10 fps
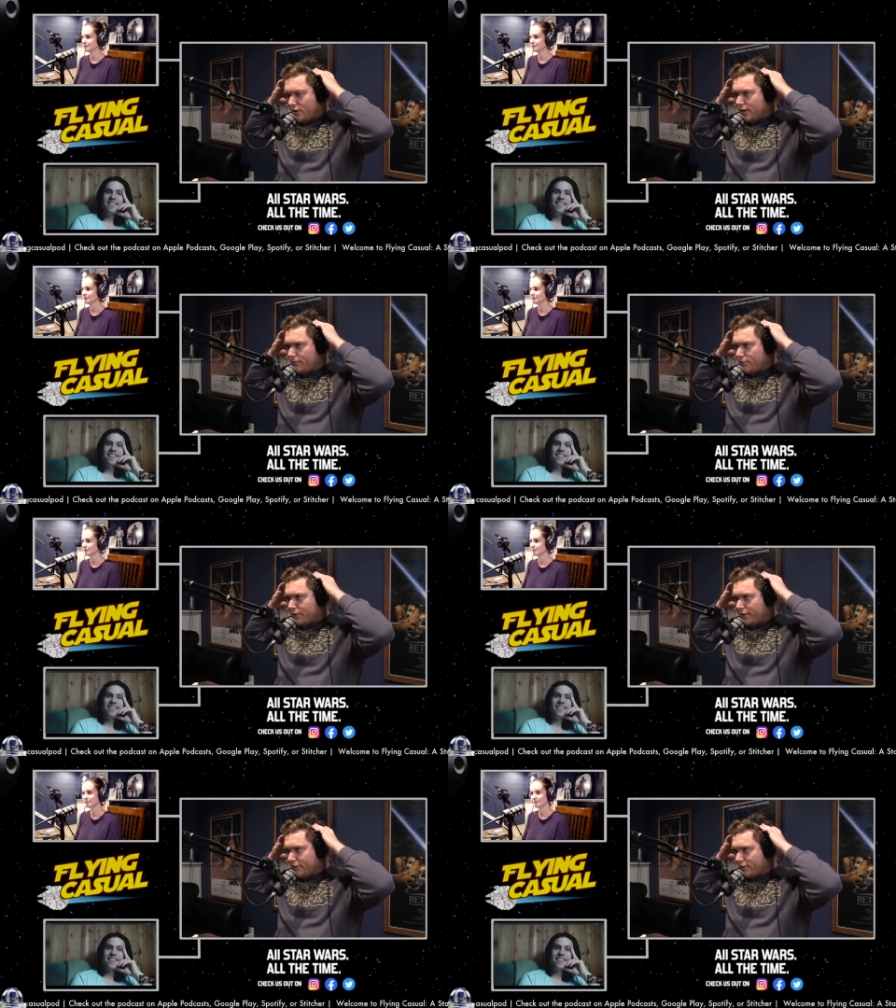it up for
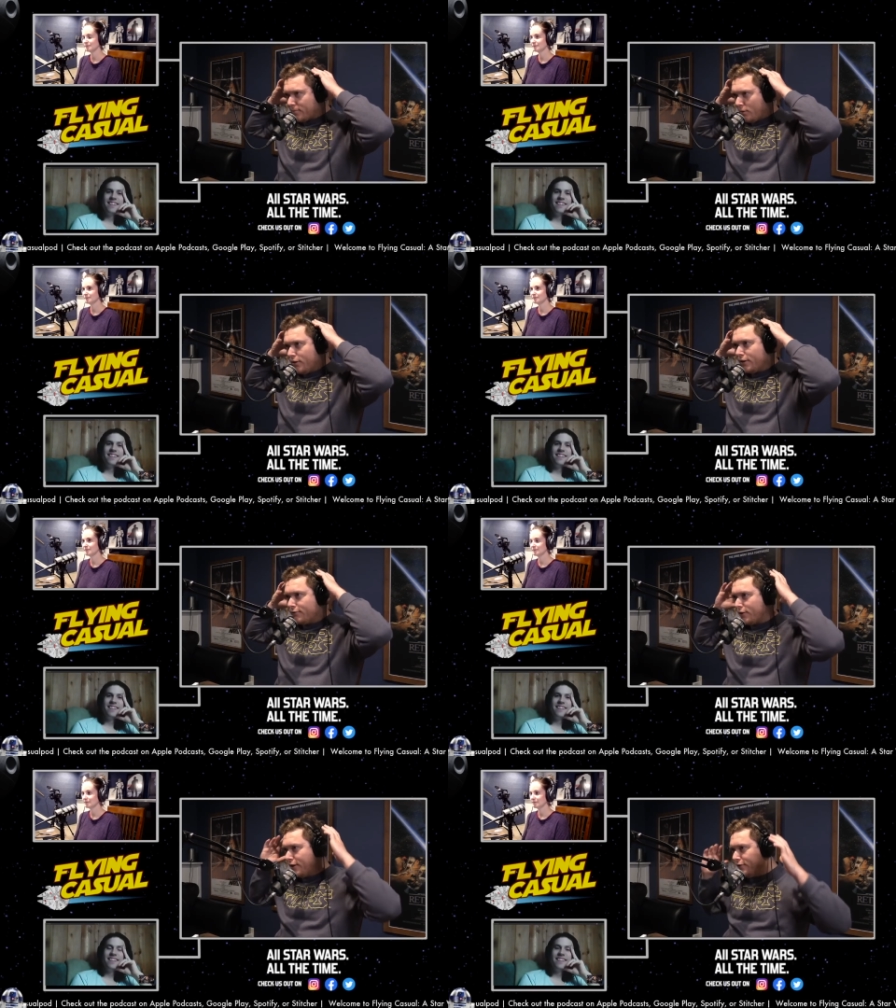you and spoil it
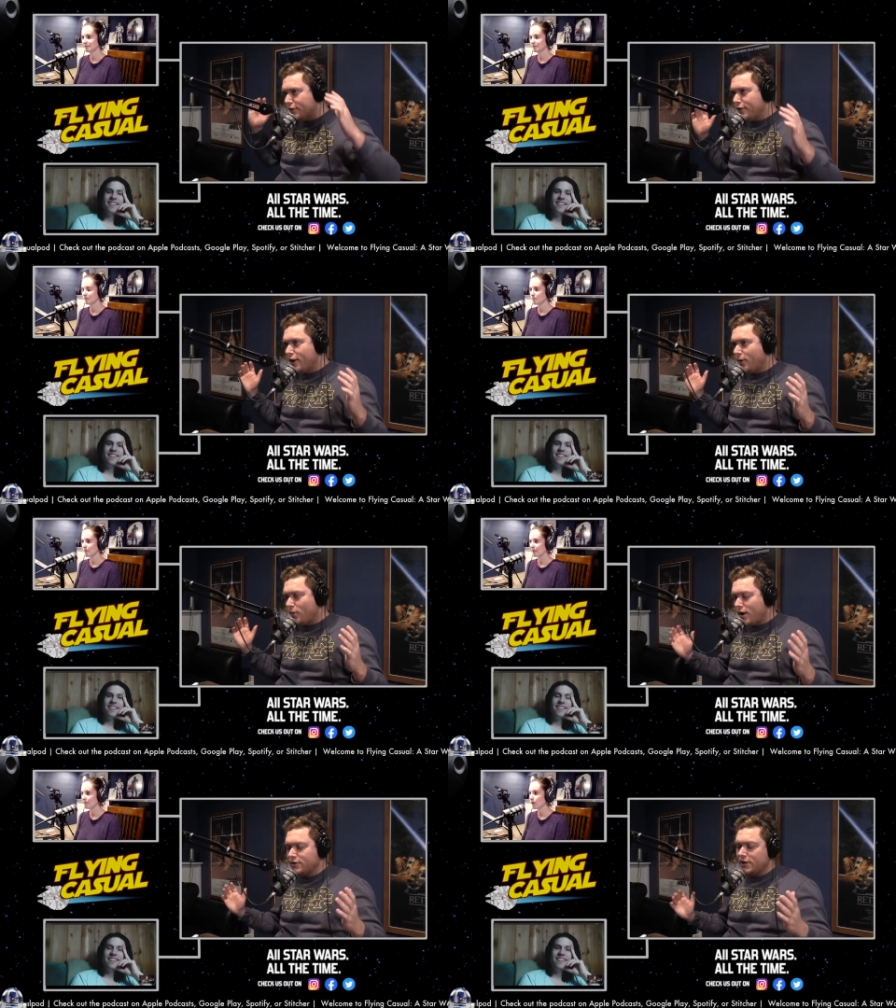for you, even though you're not
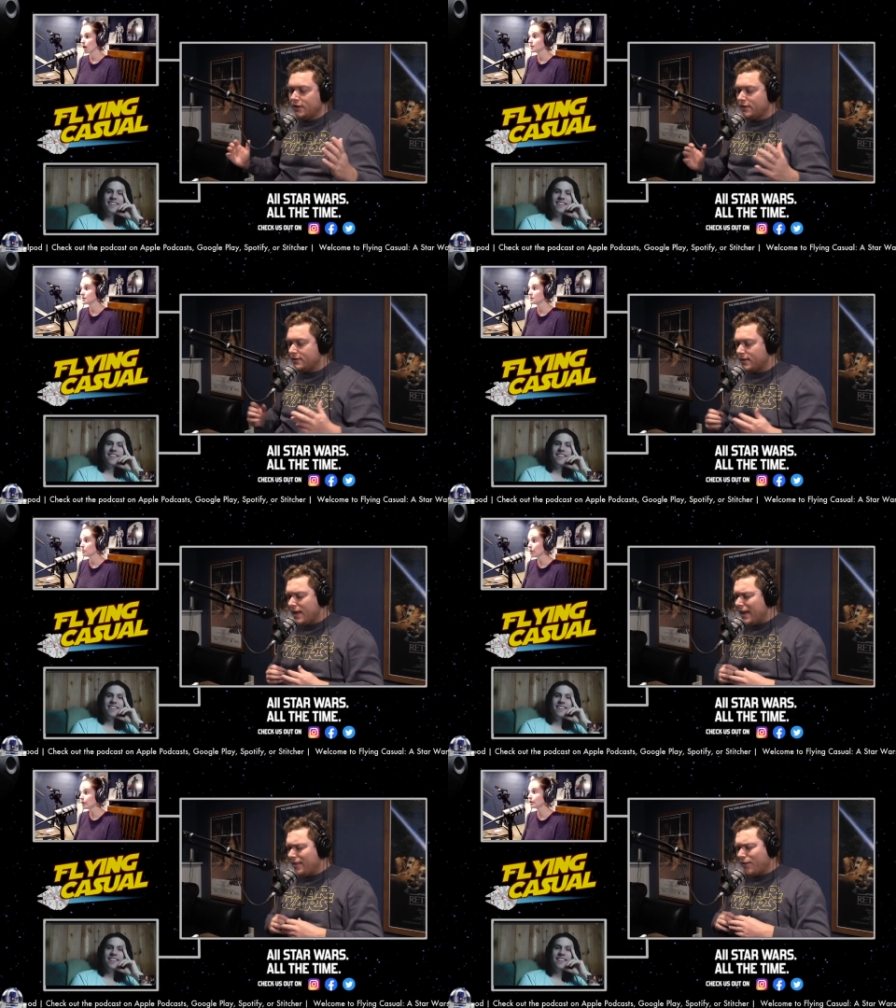watching it, it's
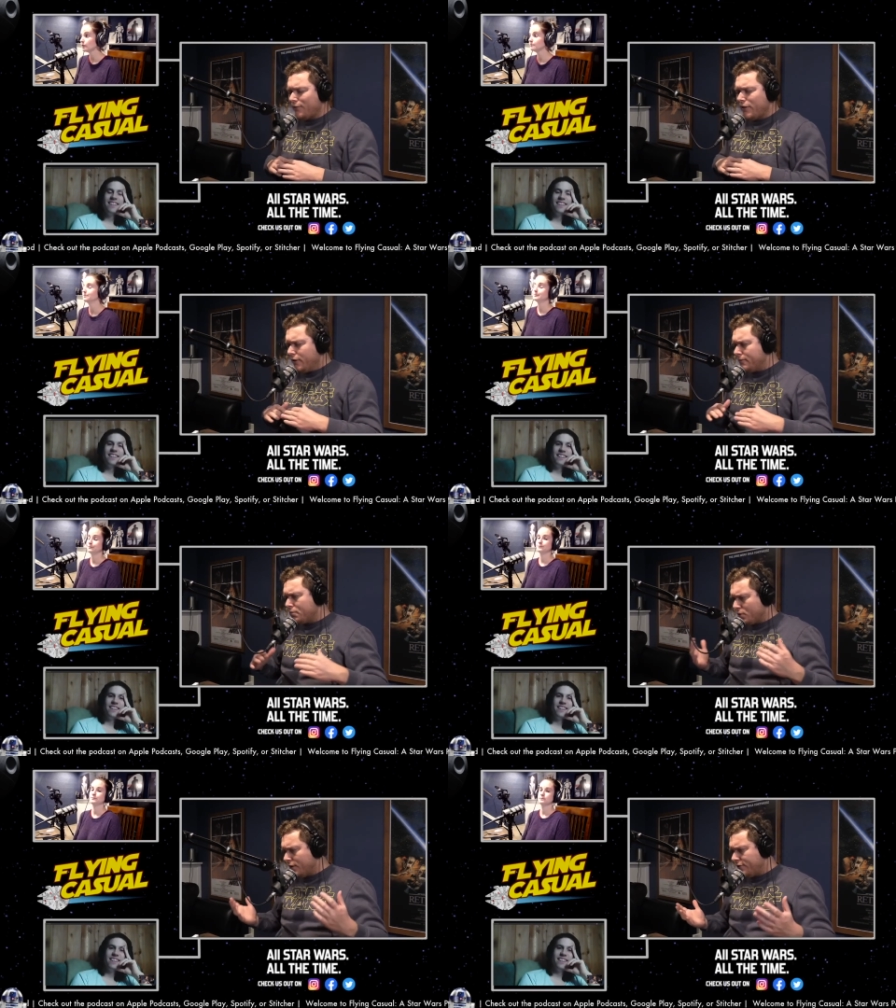a very
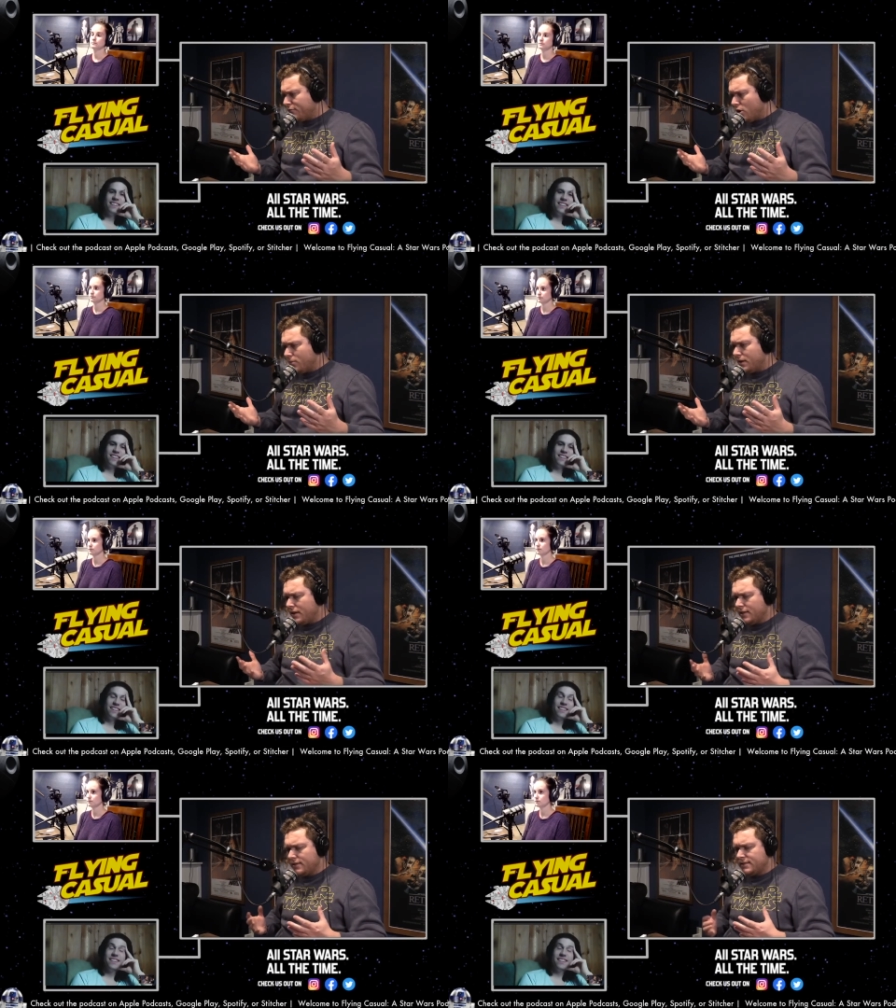brief moment.
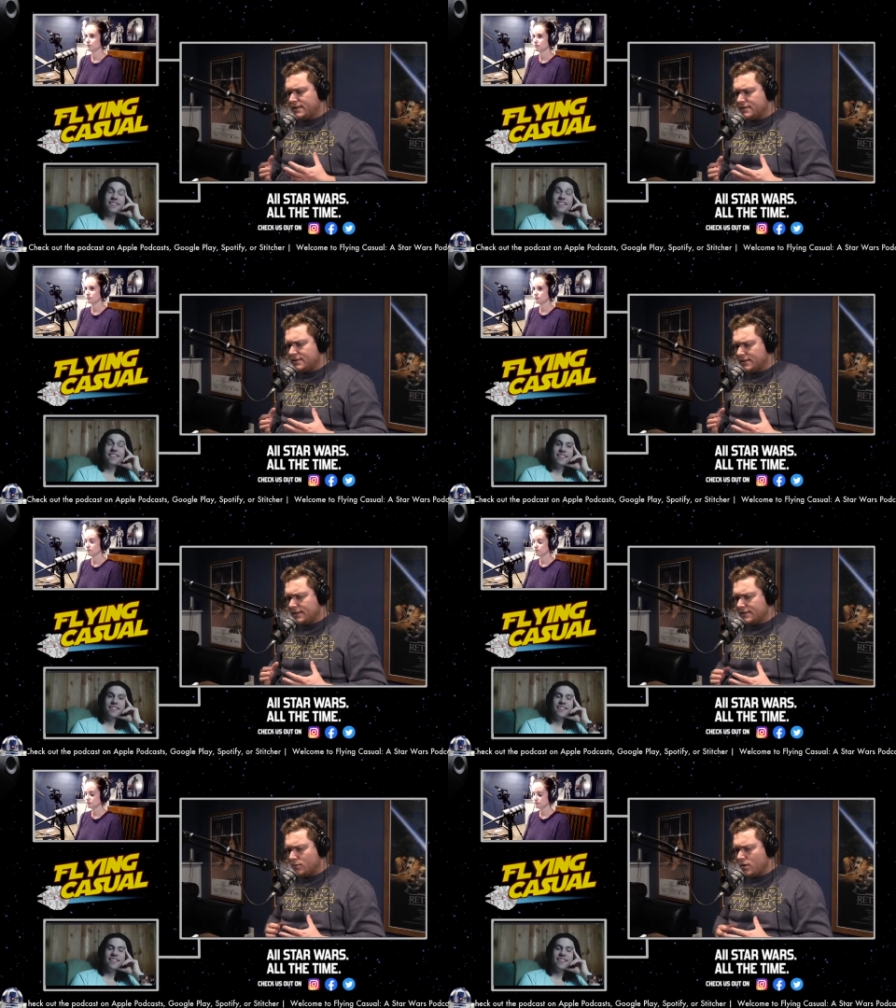
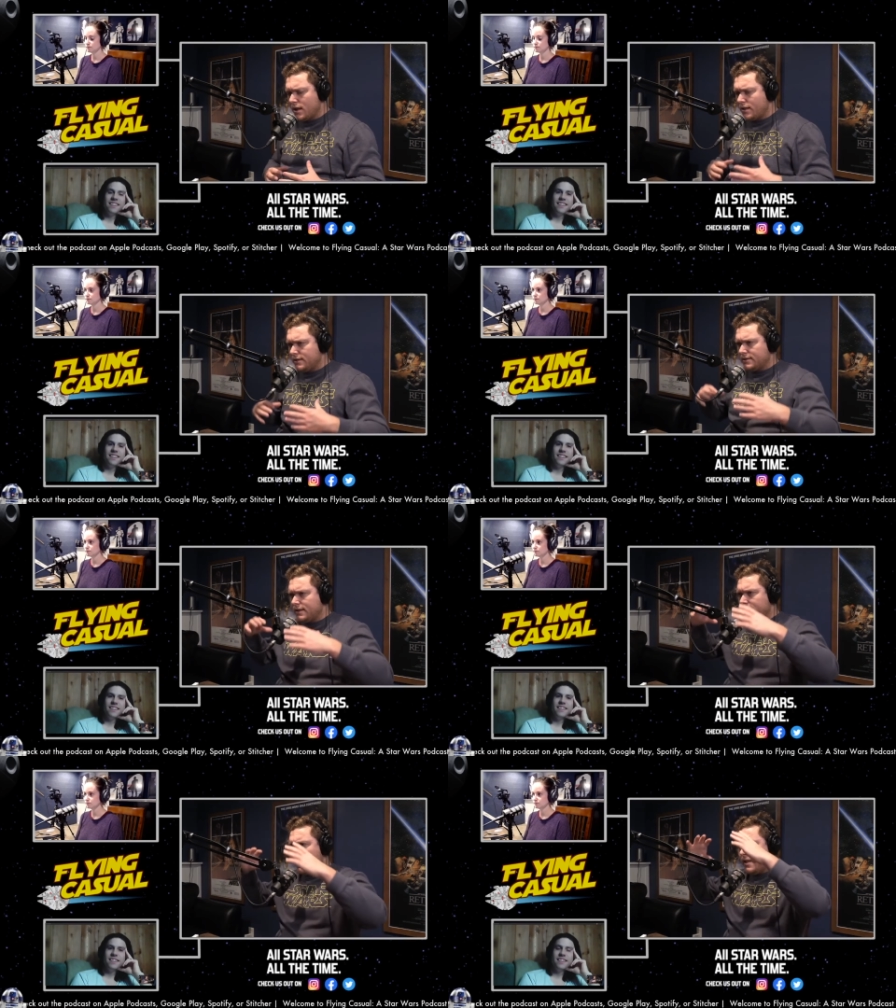It's what Holly
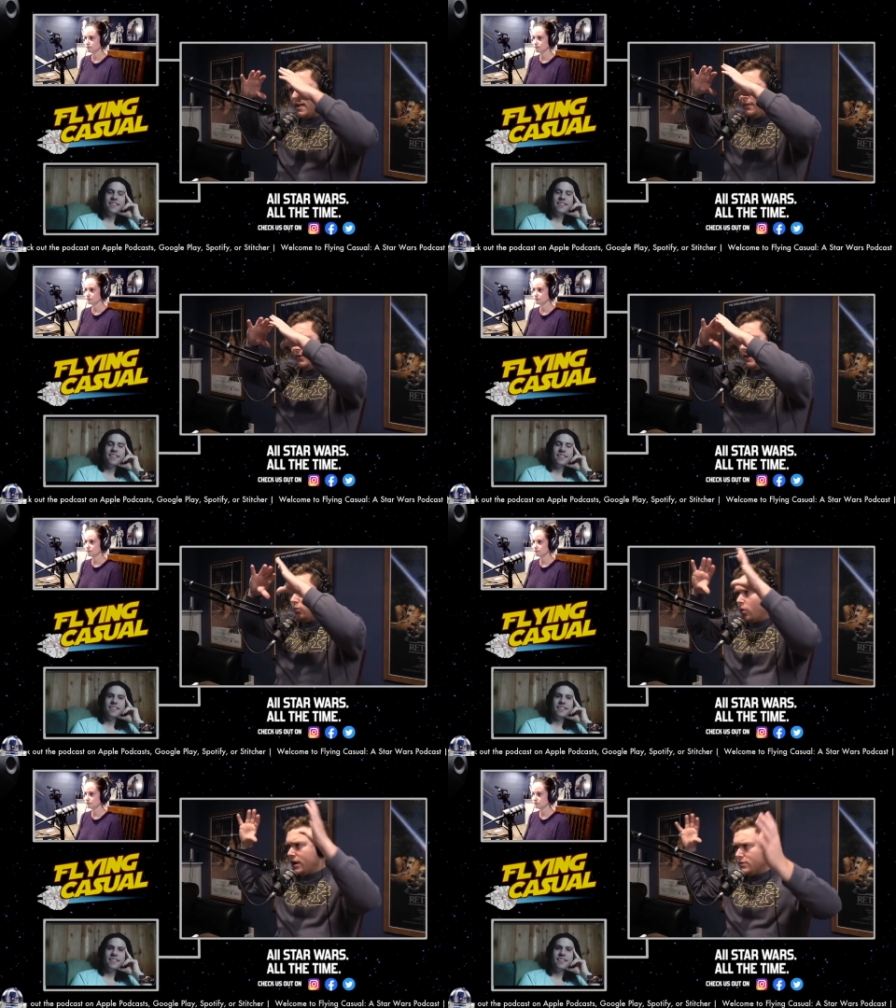said, that
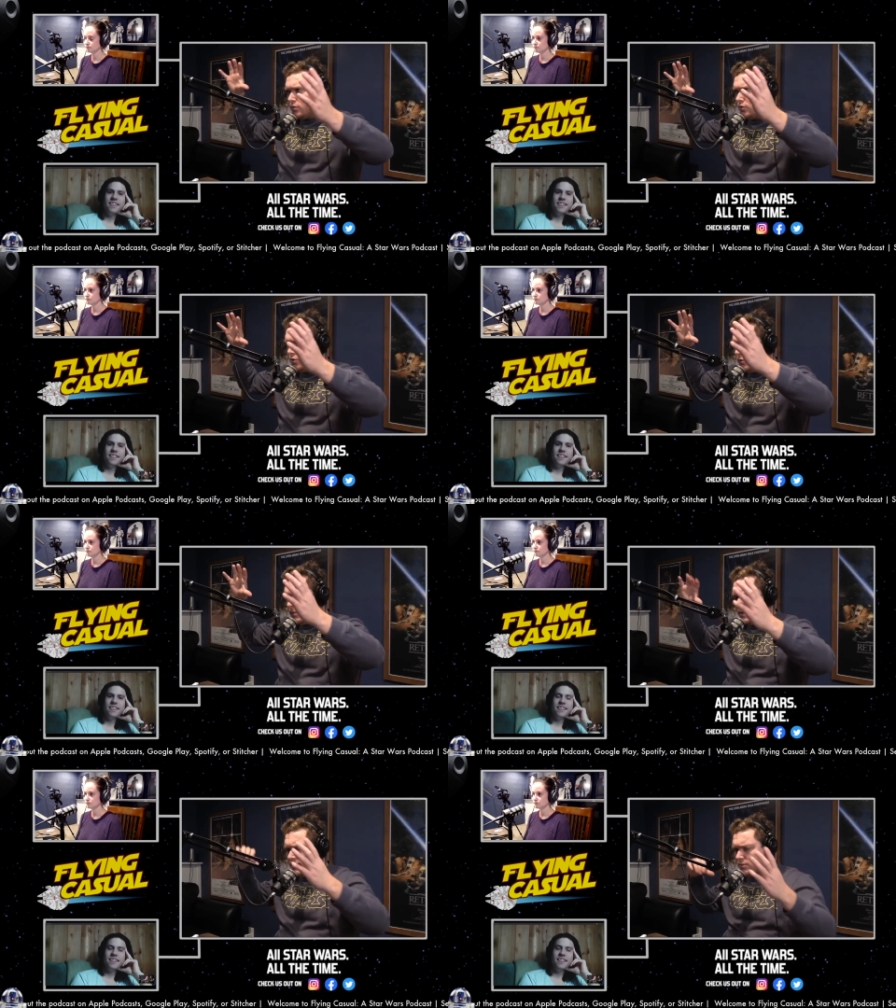white room,
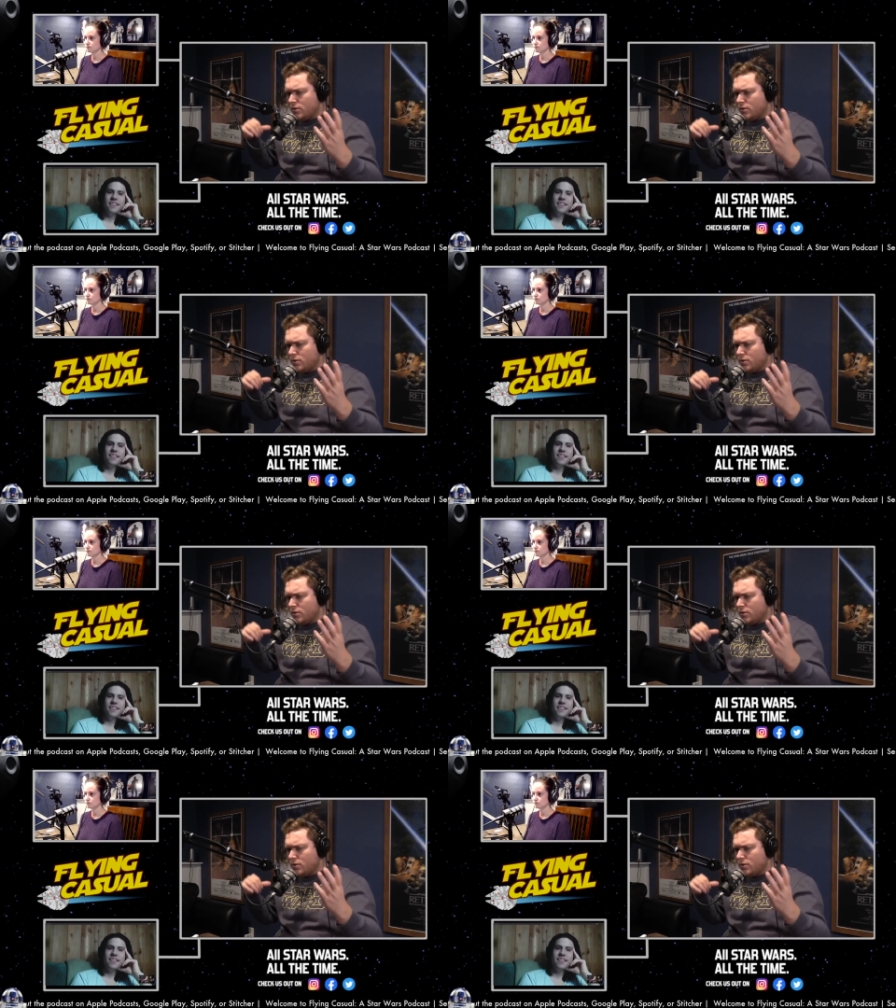and it's where